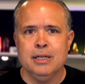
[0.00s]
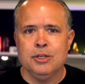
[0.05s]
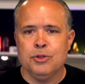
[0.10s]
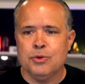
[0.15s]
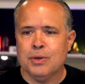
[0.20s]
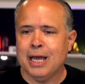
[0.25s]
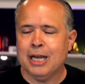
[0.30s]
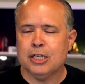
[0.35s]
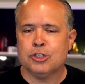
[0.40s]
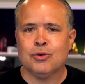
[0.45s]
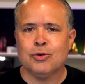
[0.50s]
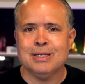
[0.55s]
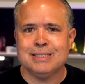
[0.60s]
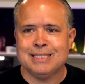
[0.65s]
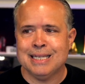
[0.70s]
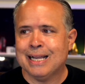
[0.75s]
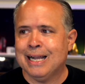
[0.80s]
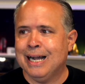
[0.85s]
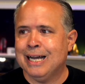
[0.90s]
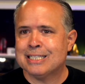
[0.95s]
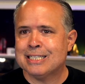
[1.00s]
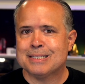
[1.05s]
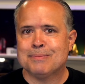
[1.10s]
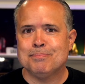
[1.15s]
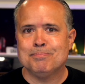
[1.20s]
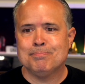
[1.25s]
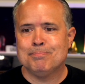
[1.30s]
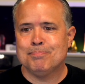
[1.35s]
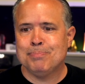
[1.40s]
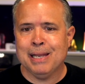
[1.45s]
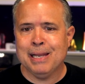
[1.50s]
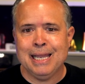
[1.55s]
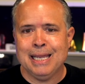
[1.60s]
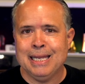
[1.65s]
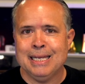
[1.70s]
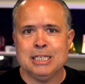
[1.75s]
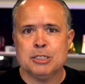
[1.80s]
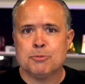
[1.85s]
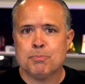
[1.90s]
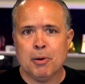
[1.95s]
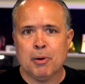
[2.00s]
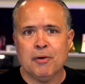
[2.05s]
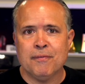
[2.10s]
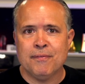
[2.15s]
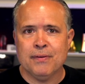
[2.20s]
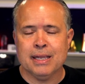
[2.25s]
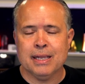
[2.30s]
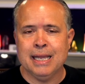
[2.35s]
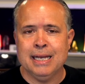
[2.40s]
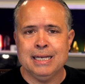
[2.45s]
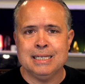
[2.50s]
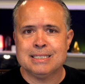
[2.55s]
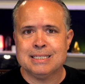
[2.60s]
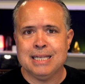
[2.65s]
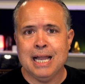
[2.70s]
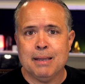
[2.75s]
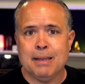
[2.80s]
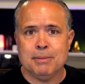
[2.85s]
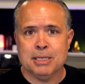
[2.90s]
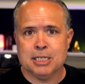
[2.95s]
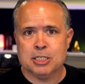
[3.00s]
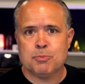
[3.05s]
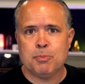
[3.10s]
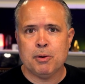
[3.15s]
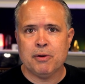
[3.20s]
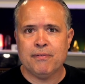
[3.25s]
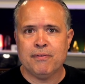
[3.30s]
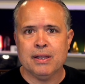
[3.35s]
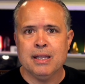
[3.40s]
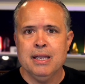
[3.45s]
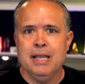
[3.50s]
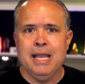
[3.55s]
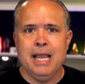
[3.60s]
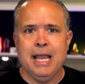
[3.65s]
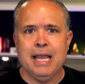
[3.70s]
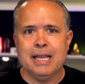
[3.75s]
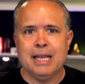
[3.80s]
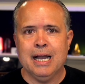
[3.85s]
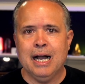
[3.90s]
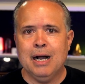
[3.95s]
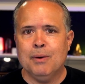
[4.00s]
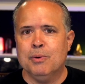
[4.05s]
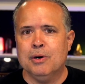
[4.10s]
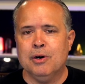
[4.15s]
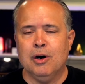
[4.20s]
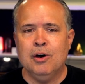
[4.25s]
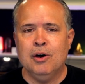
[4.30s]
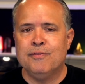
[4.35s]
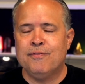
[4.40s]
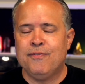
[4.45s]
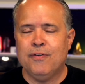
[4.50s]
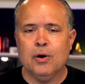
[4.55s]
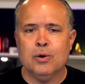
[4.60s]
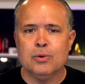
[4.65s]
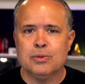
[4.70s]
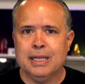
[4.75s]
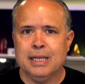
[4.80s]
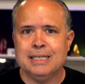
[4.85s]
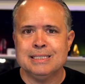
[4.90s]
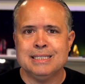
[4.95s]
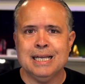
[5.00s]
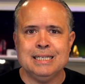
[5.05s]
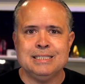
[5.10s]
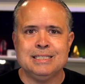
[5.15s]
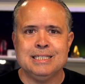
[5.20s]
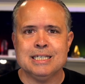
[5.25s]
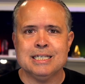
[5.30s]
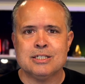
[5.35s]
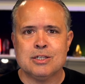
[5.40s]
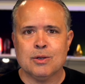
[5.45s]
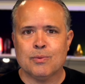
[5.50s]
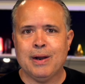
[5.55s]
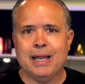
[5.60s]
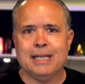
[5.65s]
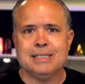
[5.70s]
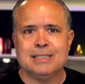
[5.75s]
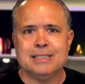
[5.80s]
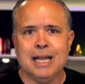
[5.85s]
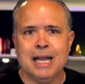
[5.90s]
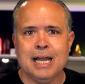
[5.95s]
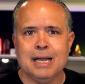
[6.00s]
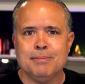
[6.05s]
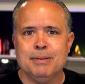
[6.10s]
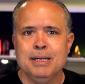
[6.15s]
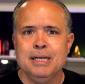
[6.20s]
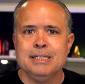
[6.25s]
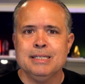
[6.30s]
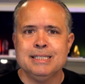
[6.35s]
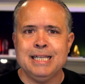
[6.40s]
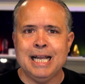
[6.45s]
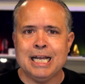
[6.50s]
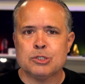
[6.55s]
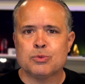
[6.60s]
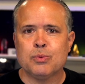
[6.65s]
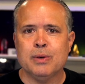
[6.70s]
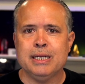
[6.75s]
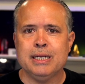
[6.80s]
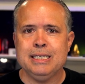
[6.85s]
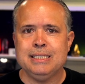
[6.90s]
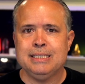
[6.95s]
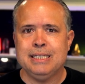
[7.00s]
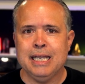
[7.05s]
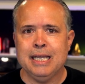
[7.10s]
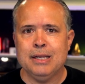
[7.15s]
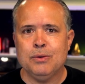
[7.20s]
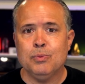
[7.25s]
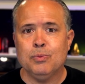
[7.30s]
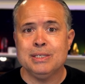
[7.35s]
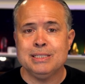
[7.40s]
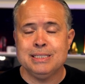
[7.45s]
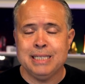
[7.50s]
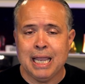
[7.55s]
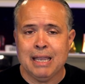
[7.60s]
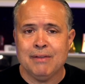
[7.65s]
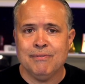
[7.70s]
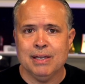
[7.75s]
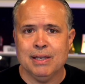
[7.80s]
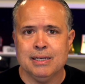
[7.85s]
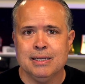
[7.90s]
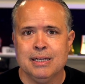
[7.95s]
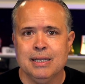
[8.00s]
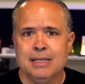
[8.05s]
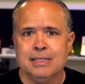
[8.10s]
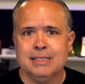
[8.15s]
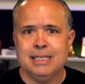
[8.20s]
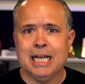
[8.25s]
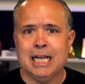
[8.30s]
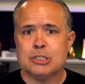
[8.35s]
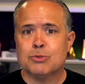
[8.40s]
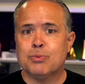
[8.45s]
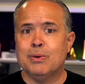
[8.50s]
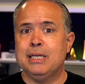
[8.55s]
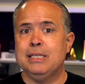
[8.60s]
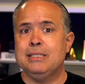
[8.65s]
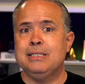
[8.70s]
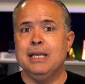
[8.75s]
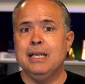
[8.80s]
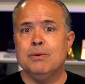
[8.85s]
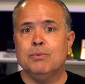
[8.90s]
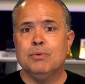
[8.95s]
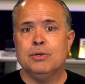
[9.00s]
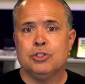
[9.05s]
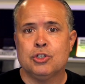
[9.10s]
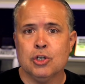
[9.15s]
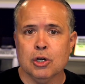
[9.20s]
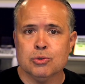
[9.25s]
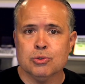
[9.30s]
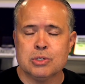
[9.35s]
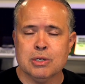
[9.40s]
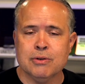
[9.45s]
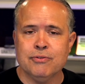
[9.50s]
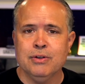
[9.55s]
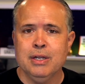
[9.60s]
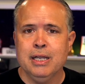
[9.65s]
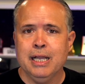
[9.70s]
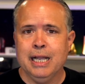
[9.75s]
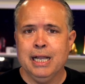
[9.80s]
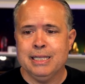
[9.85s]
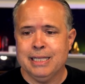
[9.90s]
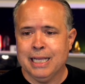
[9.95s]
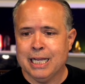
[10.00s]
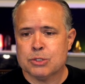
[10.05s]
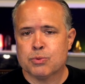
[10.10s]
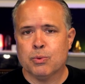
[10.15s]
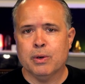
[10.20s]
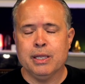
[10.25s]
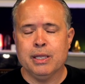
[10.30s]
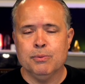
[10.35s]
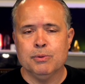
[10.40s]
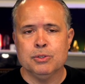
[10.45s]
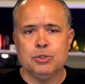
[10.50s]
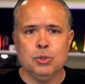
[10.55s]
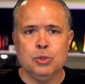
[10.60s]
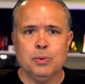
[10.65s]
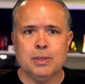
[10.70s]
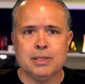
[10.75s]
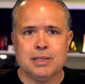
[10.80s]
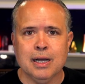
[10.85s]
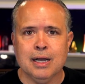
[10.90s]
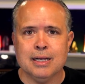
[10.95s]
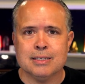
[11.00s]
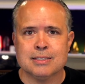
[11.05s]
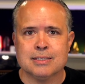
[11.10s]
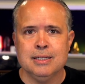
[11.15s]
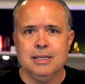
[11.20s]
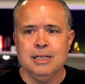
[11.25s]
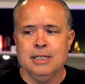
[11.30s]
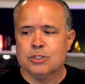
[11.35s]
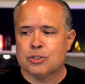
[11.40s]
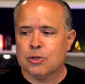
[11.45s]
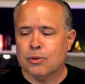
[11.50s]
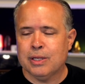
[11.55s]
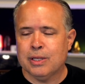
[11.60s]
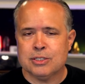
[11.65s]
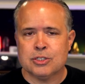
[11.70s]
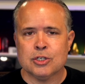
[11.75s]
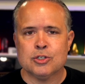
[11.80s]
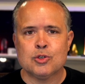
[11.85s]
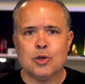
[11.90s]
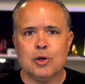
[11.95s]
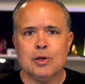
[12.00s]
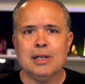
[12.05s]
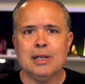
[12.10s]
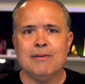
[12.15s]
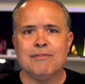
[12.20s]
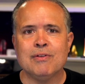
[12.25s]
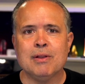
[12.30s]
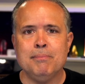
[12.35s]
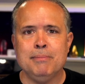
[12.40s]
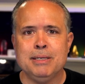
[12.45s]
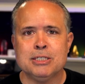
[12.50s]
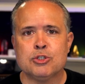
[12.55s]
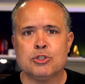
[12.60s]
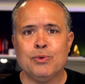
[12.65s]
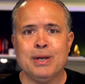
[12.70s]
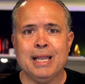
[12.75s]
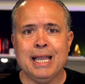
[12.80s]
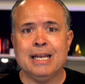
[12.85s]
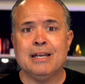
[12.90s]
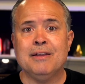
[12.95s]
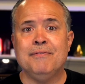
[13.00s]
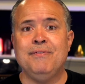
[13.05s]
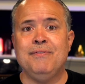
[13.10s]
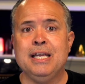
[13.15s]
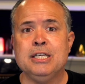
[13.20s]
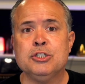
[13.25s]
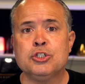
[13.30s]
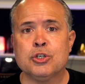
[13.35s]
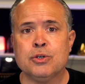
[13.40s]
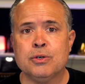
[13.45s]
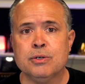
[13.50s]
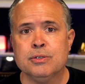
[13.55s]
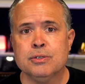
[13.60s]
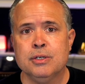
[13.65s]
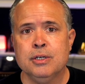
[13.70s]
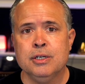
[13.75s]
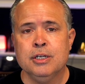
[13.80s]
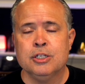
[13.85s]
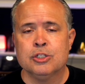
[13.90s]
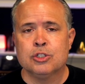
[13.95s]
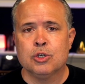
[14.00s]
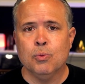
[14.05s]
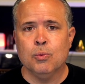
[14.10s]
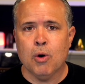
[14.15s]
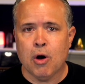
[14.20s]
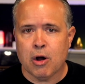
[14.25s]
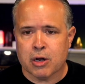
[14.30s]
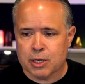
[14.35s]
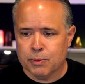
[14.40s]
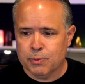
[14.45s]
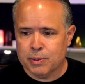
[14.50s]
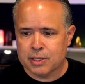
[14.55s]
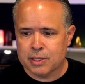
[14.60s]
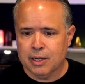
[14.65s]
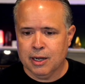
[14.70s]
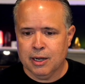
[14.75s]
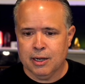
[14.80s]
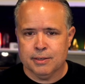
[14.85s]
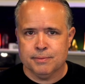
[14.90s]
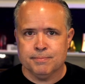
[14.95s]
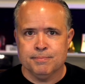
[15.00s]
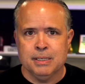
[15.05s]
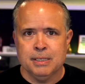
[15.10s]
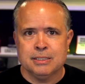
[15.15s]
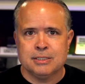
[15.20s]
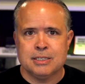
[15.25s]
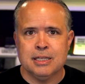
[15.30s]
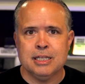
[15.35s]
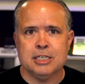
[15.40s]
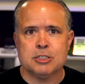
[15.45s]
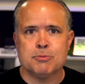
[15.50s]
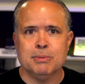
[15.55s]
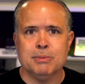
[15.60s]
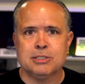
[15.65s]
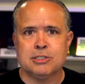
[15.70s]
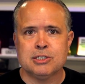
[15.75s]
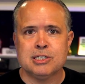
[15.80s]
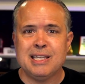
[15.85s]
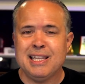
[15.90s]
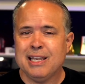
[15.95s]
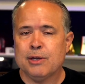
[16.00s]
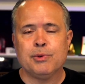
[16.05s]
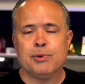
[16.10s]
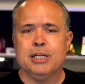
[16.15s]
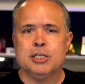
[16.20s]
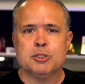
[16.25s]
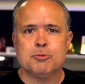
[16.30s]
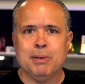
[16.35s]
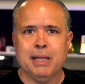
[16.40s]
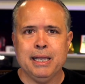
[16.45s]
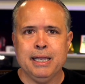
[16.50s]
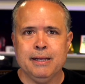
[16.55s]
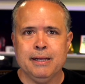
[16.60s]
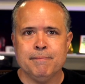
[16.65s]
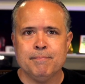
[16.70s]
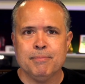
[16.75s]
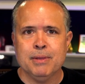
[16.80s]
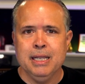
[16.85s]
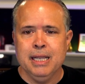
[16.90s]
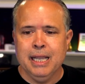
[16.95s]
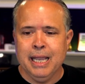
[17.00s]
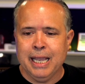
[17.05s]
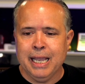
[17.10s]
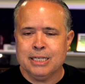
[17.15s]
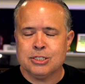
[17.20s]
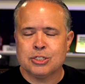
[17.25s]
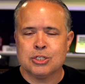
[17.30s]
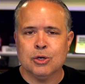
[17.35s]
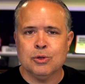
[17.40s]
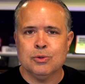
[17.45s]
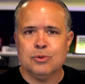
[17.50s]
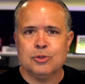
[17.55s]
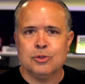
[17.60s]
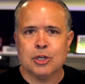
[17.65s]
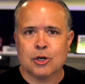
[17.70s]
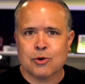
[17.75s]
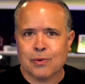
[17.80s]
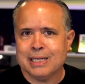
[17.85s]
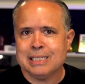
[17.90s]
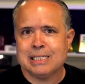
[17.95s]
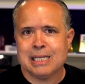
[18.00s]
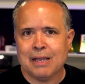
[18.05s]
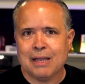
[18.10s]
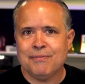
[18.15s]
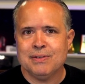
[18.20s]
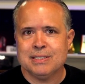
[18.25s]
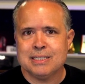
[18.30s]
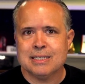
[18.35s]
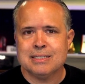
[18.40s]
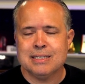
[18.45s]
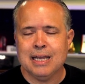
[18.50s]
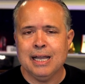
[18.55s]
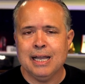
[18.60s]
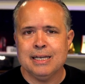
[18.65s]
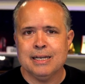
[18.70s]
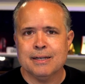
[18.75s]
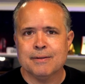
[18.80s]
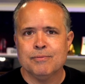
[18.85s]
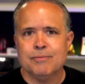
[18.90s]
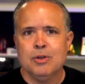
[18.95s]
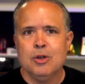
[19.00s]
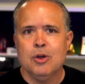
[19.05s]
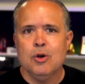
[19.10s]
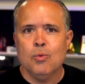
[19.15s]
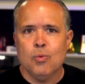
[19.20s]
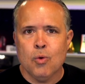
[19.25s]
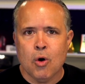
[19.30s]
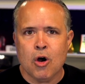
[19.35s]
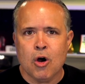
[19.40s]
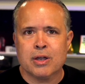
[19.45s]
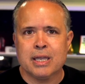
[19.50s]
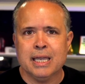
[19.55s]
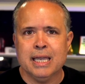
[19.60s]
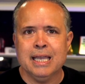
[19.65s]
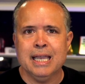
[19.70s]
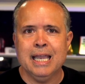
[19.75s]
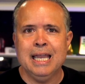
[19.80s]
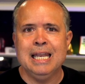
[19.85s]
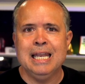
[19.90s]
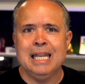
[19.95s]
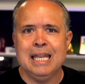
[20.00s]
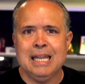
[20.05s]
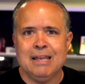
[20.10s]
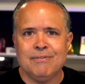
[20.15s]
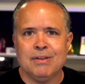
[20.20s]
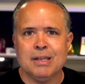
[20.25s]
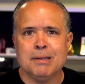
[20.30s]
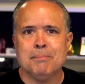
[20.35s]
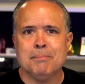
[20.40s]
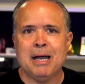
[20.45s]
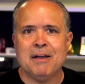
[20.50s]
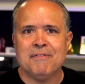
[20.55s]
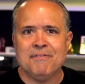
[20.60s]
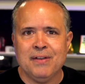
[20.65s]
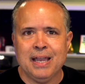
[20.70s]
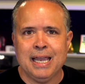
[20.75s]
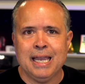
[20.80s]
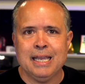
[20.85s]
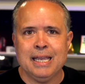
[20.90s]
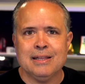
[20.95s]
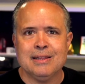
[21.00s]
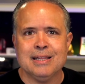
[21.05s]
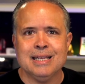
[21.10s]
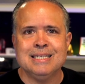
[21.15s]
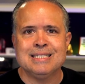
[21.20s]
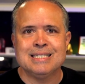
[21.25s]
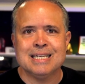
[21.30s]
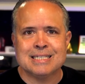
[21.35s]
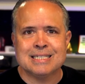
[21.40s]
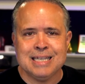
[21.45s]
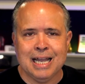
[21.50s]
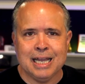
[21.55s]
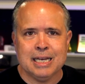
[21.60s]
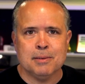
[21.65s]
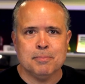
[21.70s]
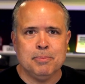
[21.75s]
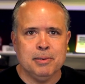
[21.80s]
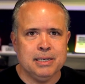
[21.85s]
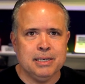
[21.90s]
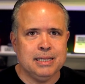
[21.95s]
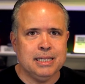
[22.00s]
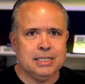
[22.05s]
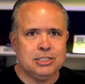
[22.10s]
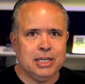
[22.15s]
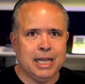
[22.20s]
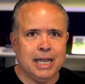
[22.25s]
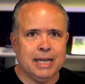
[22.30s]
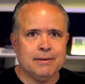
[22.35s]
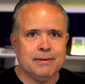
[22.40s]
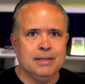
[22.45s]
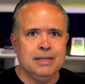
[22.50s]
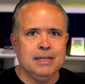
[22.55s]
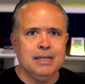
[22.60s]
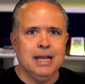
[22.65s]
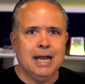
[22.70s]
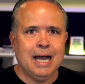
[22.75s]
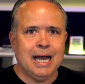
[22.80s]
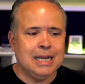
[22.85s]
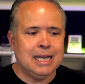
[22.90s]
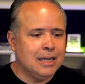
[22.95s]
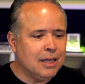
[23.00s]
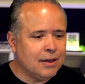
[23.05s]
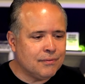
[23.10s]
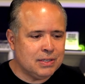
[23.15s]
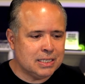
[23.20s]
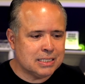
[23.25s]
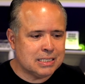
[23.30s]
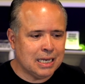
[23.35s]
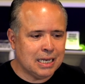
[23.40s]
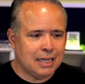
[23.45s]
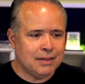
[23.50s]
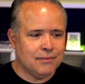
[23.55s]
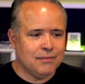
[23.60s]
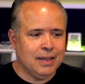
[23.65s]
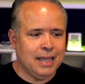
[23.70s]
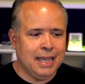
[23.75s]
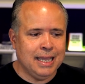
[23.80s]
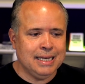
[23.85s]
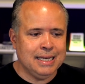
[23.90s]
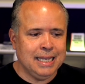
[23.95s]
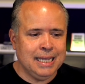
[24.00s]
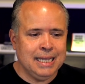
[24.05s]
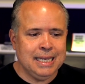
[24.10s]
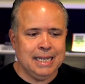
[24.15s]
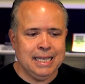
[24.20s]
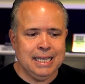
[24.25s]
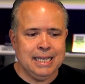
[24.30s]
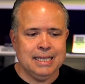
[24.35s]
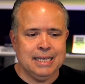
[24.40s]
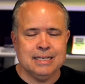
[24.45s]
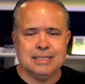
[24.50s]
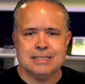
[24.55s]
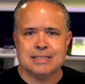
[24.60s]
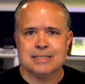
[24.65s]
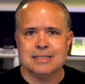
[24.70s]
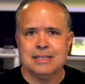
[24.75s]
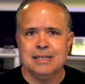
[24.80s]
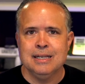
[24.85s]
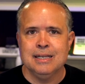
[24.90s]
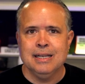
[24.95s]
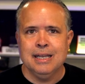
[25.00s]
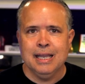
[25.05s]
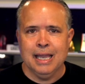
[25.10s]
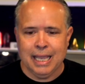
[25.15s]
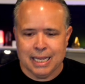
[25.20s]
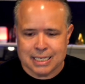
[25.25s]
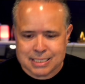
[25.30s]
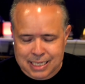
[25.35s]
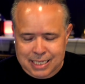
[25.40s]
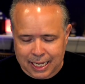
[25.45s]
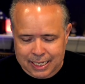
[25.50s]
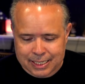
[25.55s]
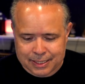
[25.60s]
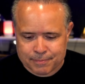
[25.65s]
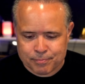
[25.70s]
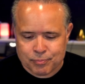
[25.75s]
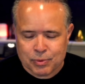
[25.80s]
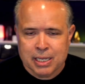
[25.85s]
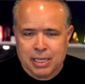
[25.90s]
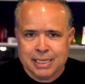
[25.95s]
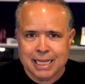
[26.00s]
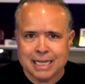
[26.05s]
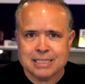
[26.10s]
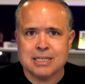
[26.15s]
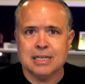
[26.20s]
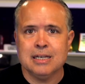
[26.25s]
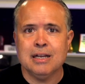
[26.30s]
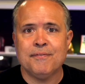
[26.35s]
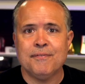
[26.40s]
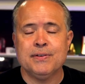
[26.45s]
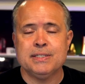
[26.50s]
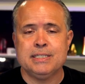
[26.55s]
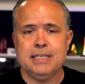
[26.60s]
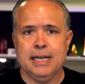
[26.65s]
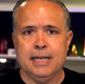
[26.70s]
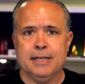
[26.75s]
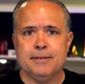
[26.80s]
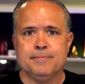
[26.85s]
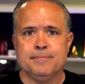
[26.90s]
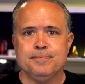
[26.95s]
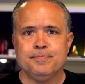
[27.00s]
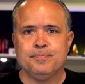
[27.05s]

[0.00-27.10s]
You got to trust that God's plan is perfect and his timing is perfect. And God will unfold things at just the right time. That's what he did with David. That's what he did with Joseph, and that's what he will do with us. So there's a certain level of mystery and adventure to walking with God to this mysterious plan. And so the grace life is exciting. Walking and living by faith is exciting. Put in the chat, I love this life, and it is exciting. That's enough for today.